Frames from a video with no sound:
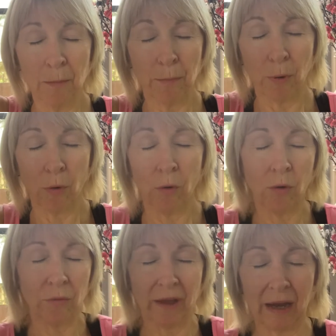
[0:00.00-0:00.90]

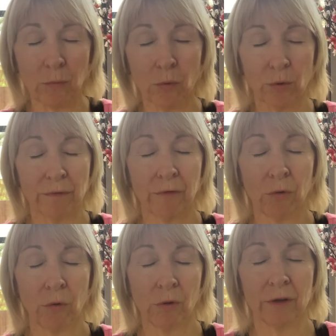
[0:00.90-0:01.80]
Pour that
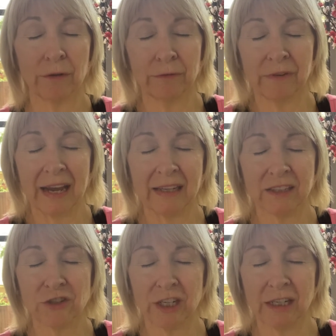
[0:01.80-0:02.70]
waterfall of
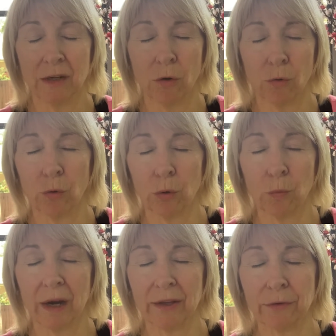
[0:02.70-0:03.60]
energy all the
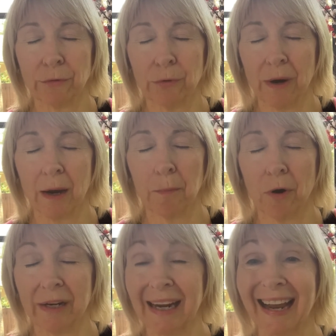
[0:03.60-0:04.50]
way through our
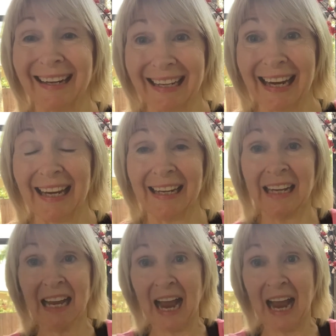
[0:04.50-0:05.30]
body, and again,